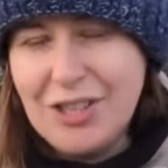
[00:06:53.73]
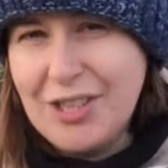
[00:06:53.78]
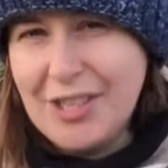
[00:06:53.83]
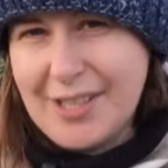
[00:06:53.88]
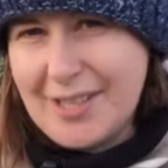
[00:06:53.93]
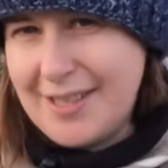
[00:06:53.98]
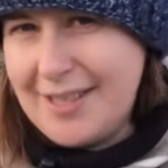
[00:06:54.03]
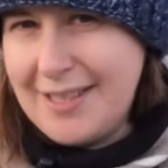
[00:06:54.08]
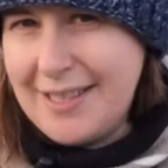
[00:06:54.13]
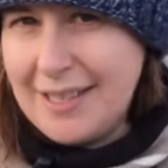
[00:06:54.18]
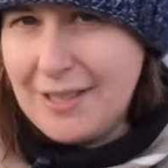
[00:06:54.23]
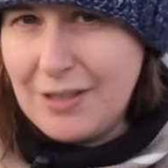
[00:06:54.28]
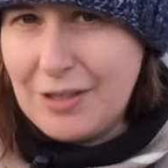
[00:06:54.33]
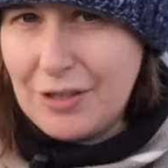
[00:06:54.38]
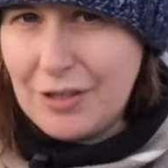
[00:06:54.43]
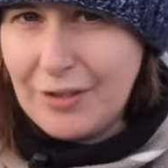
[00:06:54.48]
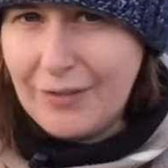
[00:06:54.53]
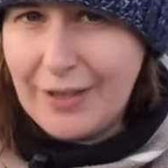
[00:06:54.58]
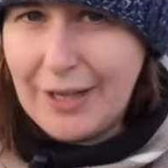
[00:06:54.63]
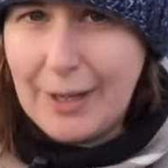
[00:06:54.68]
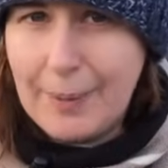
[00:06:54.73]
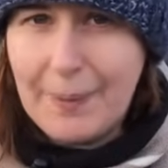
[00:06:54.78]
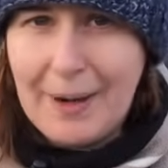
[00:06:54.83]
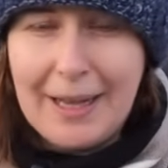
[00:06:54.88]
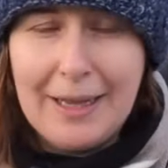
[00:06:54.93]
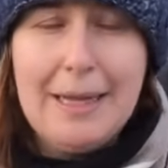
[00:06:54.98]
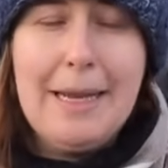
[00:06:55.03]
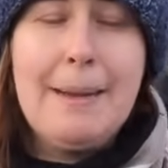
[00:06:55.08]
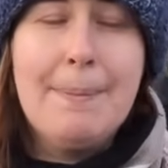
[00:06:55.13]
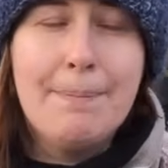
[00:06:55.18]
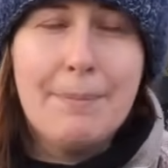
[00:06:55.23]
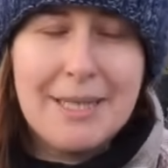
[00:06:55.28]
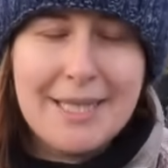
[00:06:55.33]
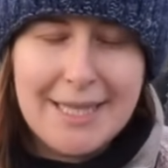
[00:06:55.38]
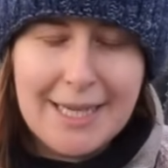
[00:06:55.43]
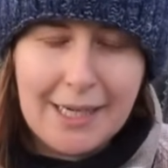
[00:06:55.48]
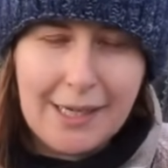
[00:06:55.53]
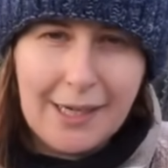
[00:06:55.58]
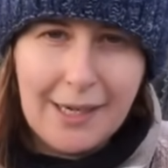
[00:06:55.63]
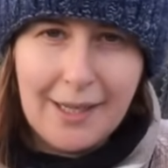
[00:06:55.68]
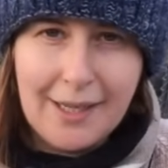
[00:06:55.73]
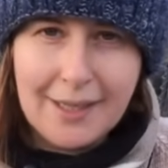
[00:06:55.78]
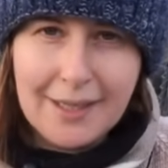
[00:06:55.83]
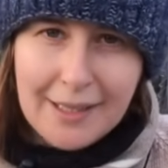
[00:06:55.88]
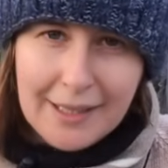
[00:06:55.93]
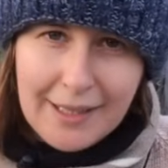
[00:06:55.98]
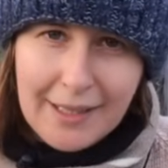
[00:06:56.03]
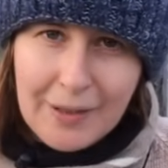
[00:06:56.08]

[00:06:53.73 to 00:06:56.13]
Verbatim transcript: just didn't do very well, in particular